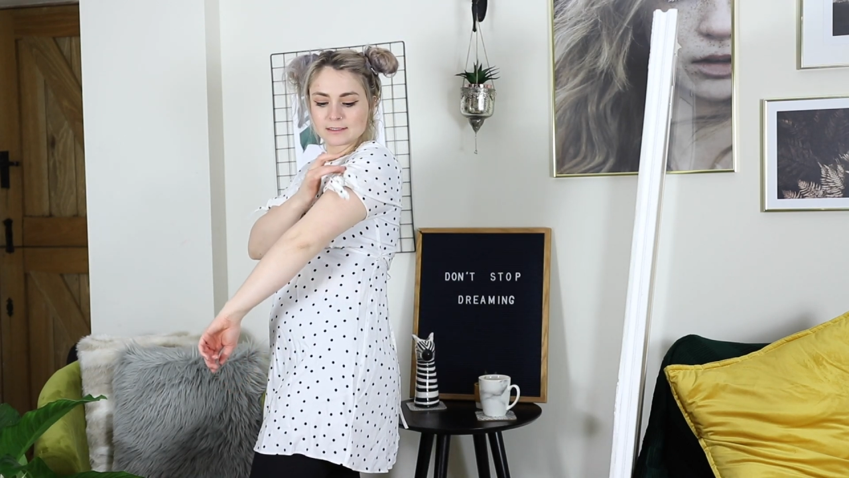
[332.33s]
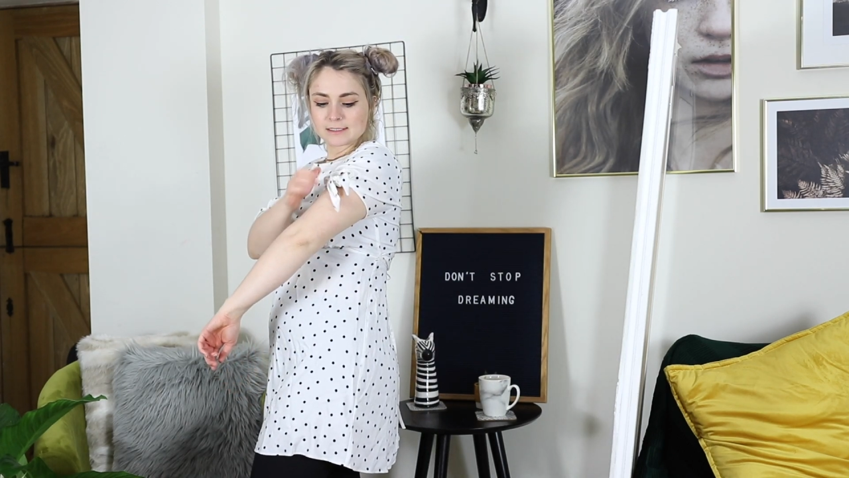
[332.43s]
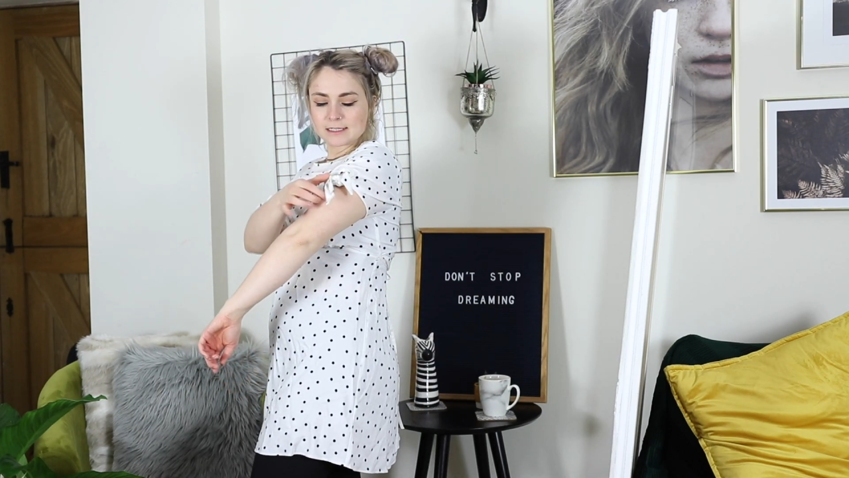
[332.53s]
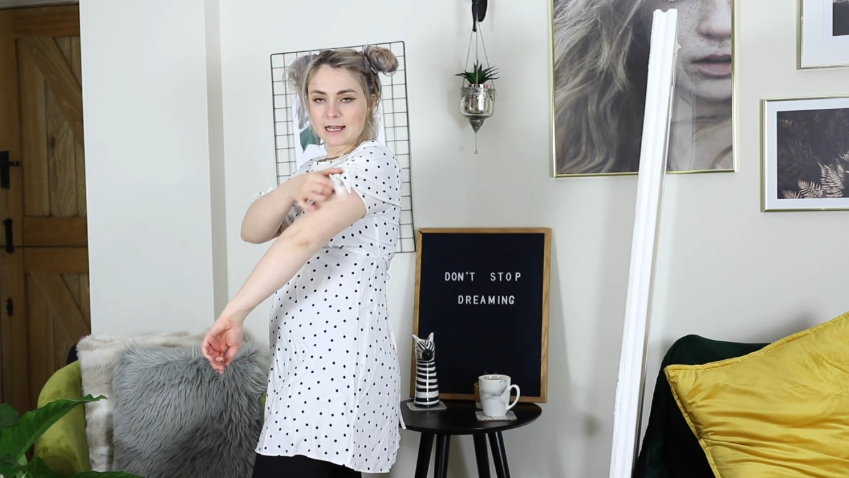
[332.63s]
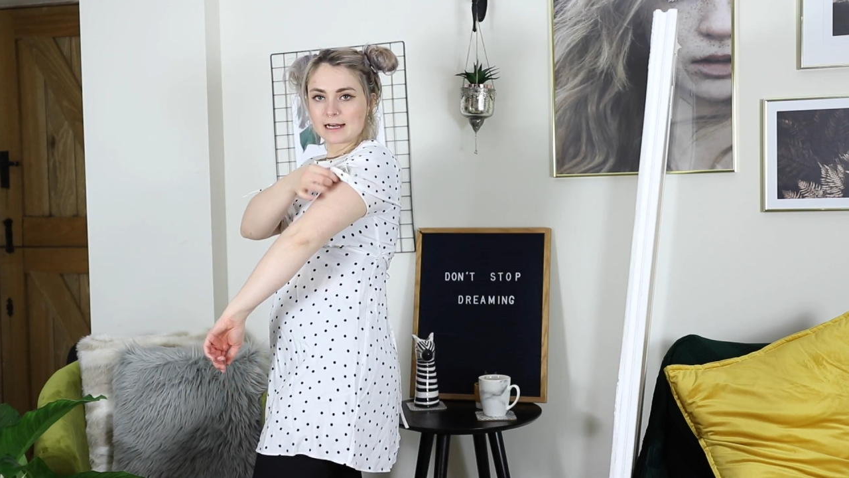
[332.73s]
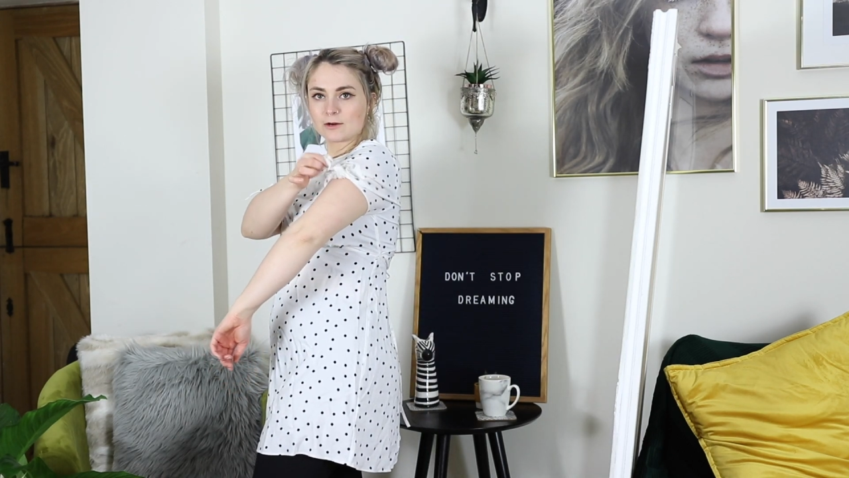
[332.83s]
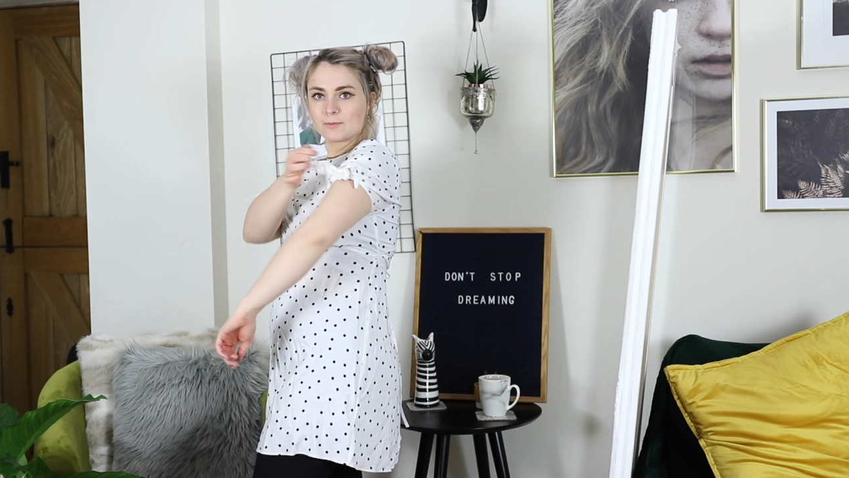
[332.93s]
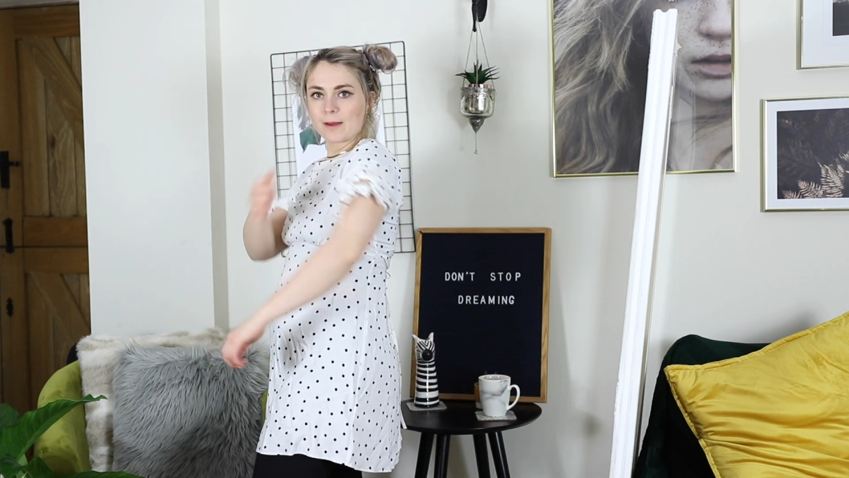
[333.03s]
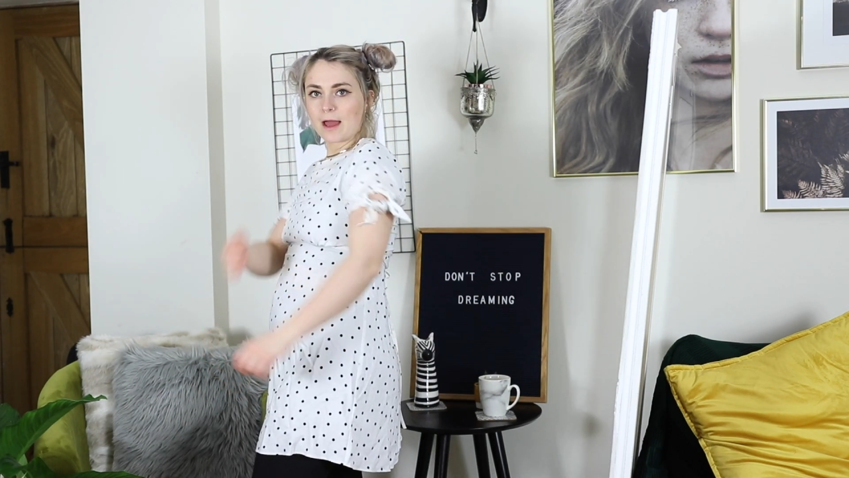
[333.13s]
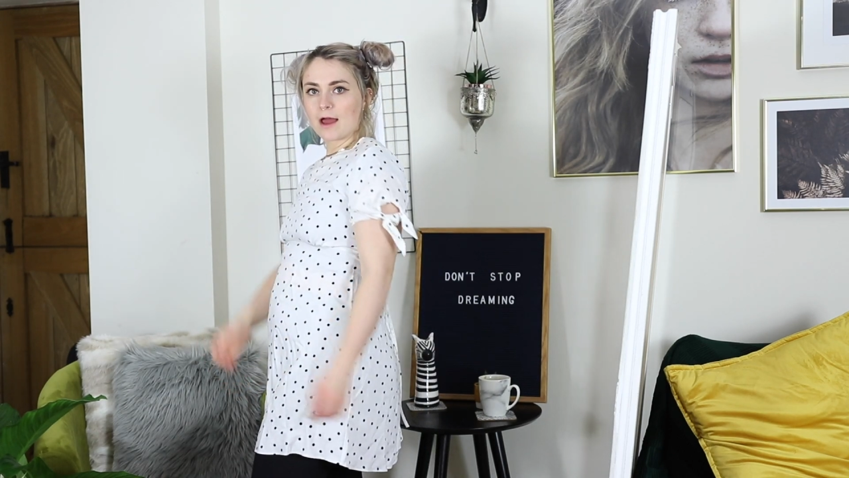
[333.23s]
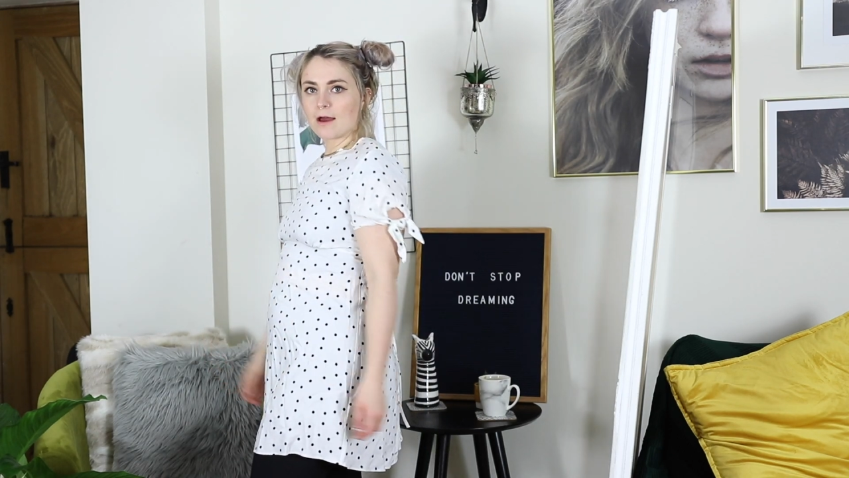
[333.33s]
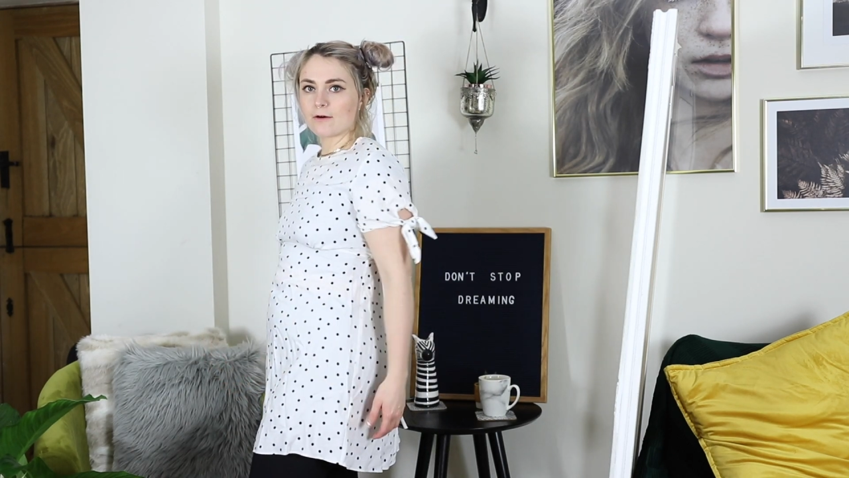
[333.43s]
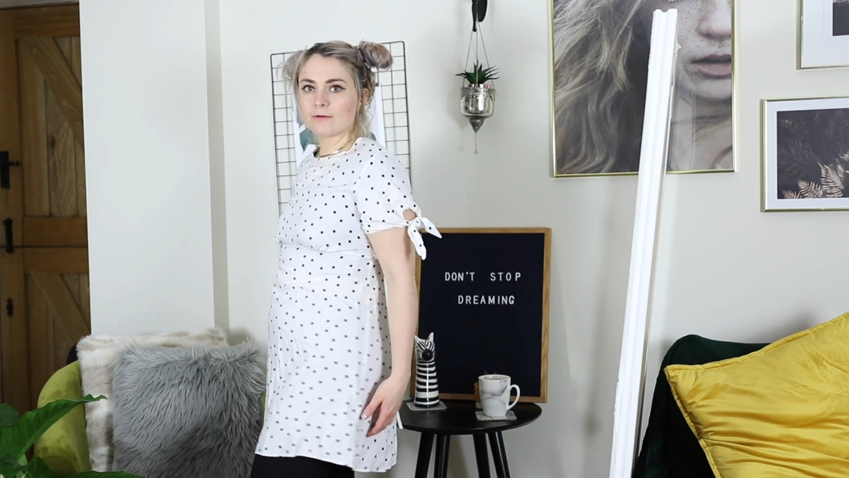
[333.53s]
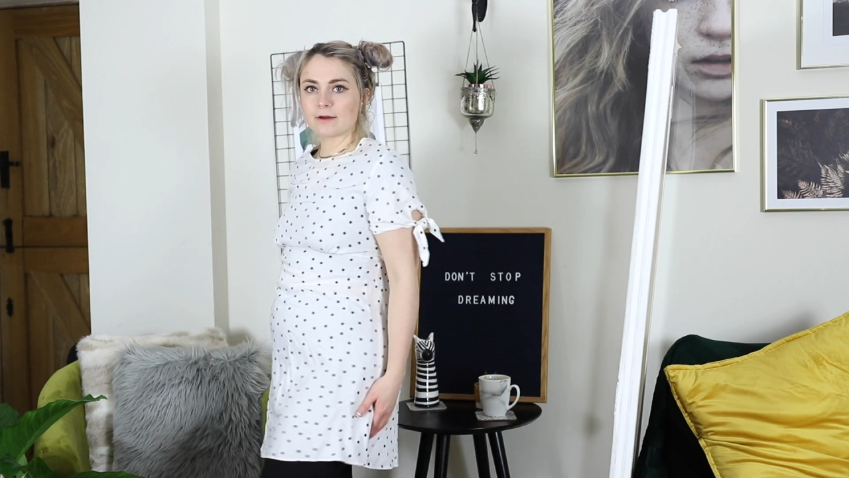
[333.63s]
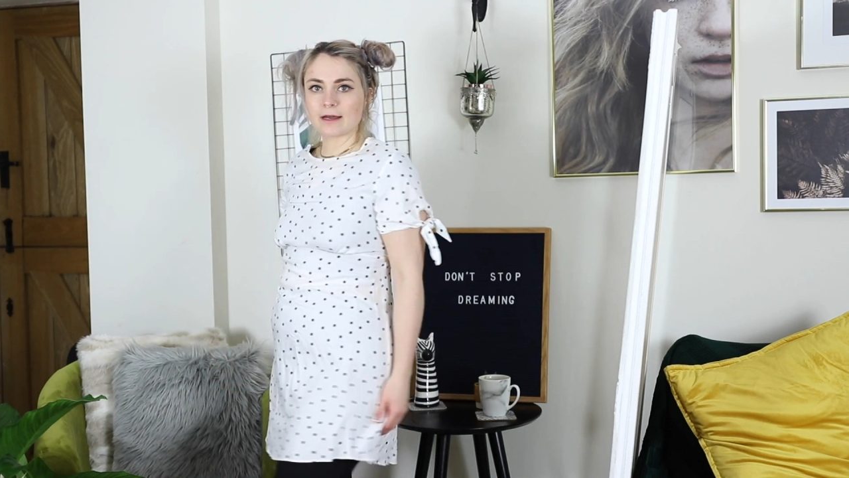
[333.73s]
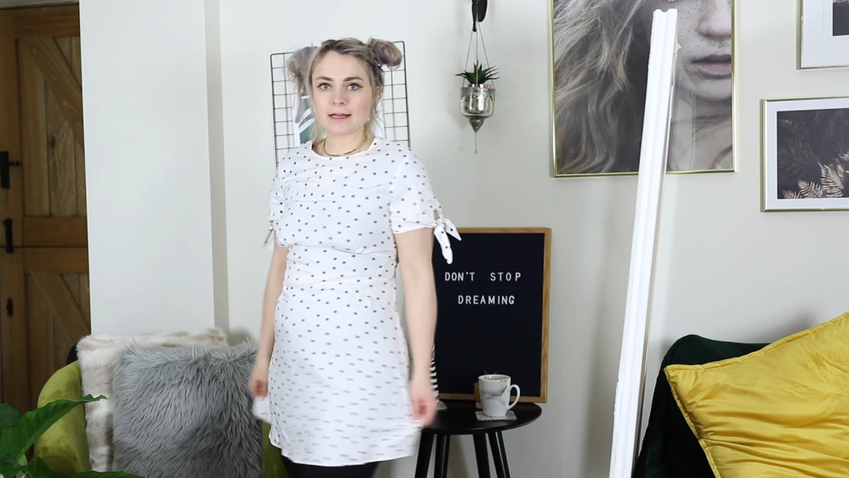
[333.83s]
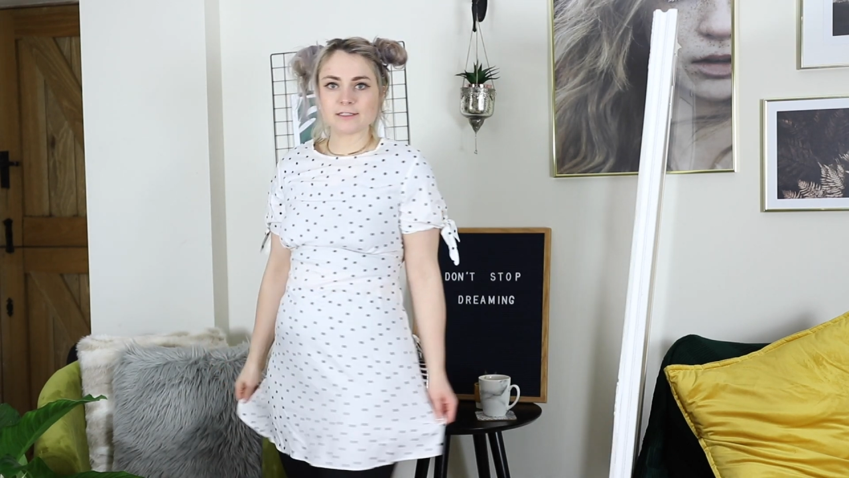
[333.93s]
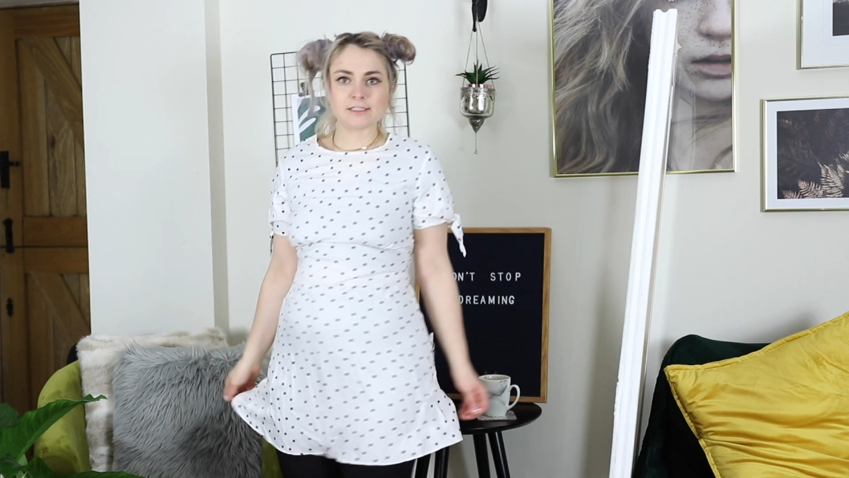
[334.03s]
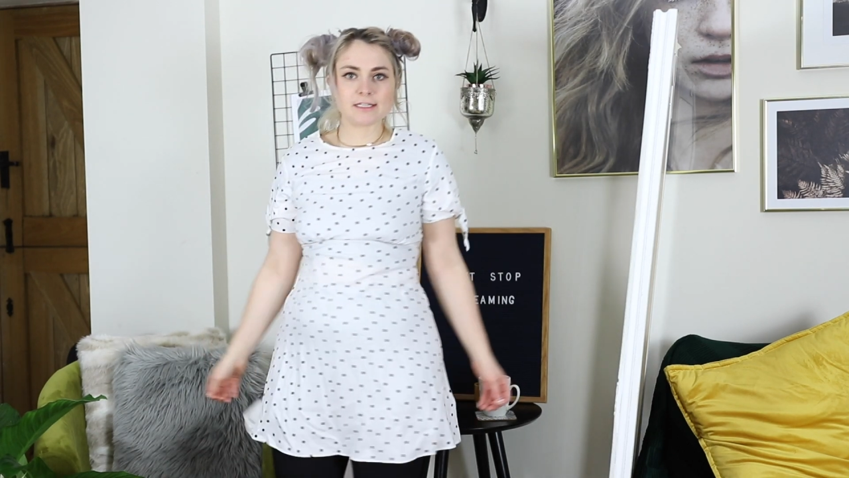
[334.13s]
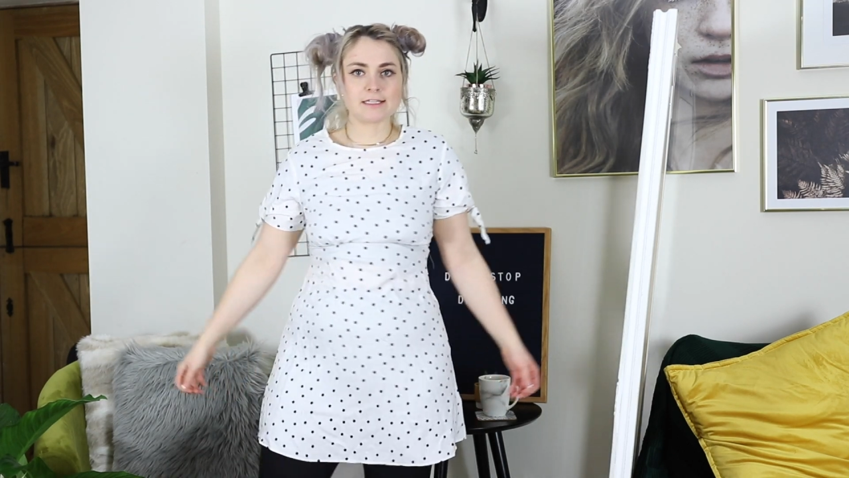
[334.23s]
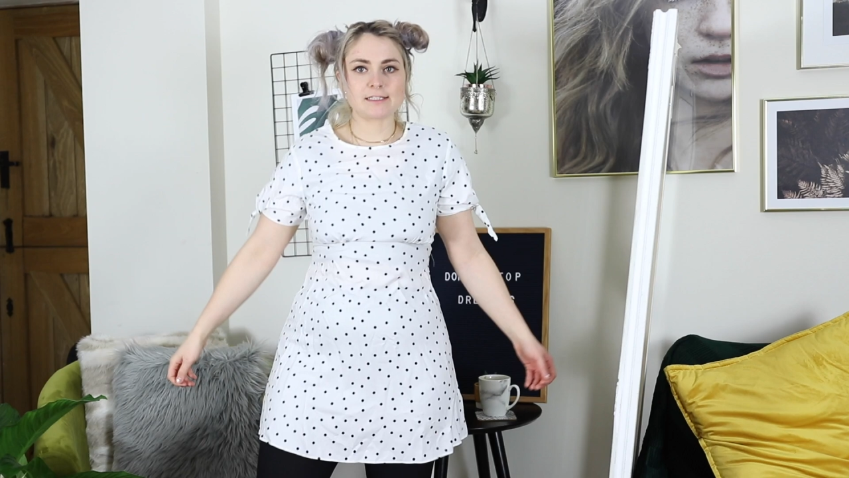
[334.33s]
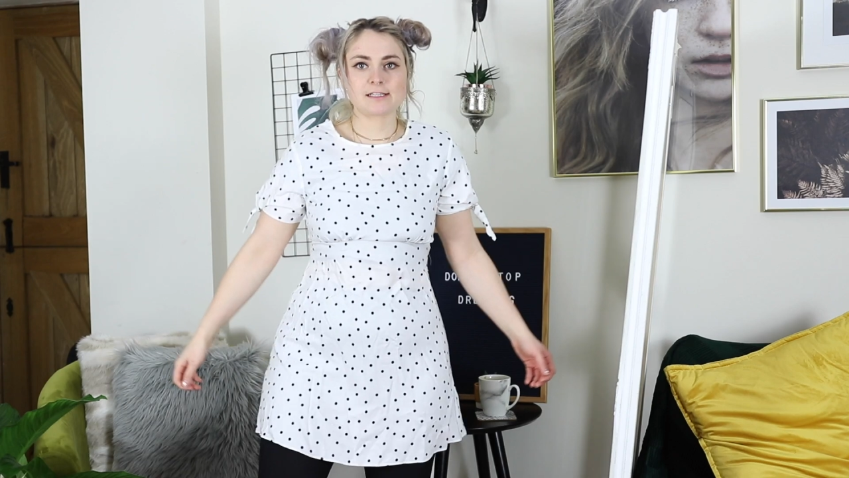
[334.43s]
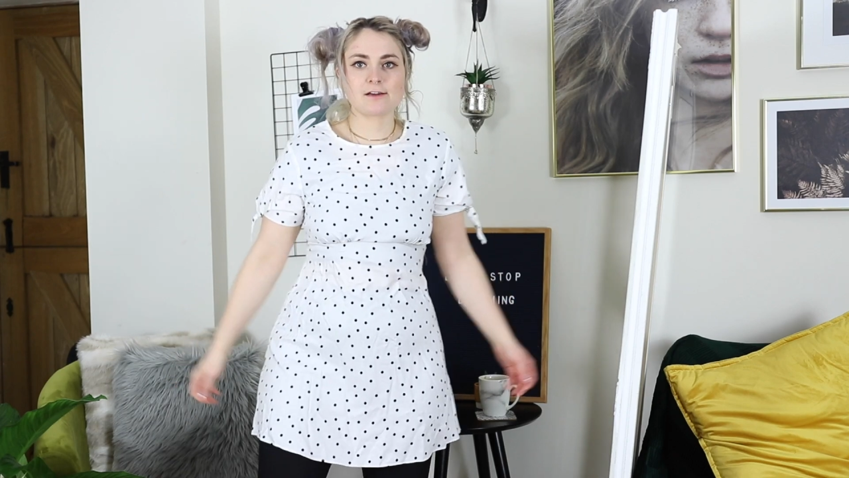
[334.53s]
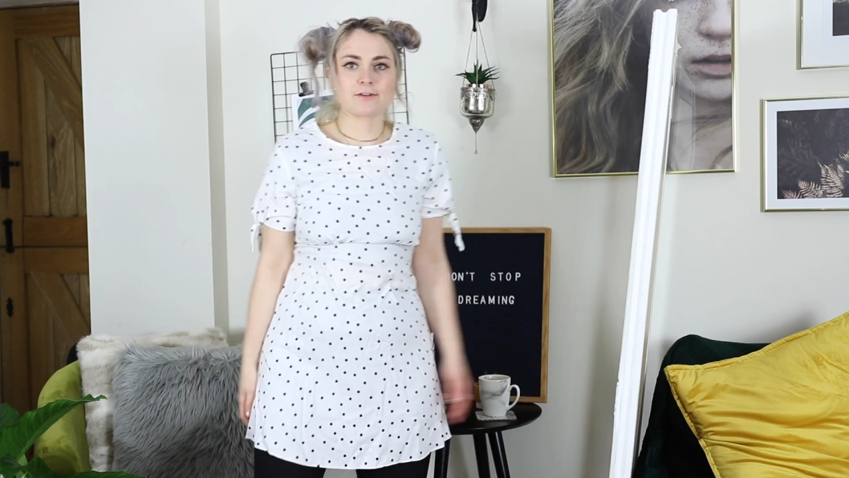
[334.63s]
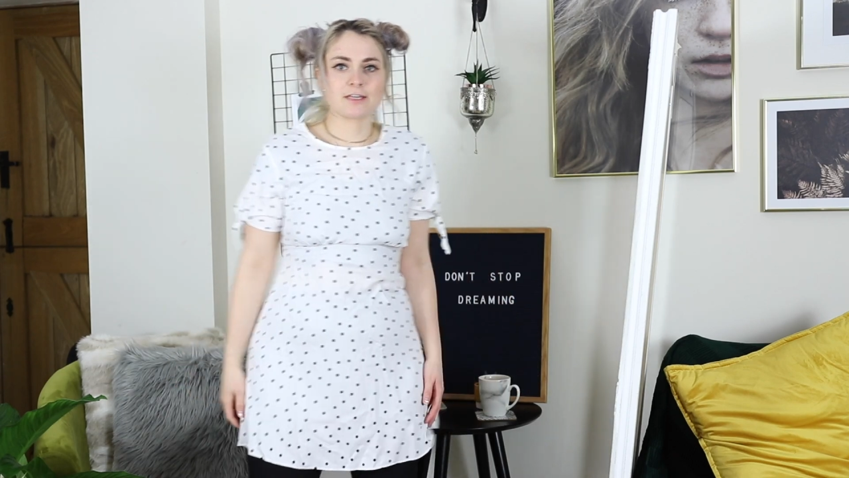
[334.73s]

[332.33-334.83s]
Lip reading: It's like a little bow. I just think they're so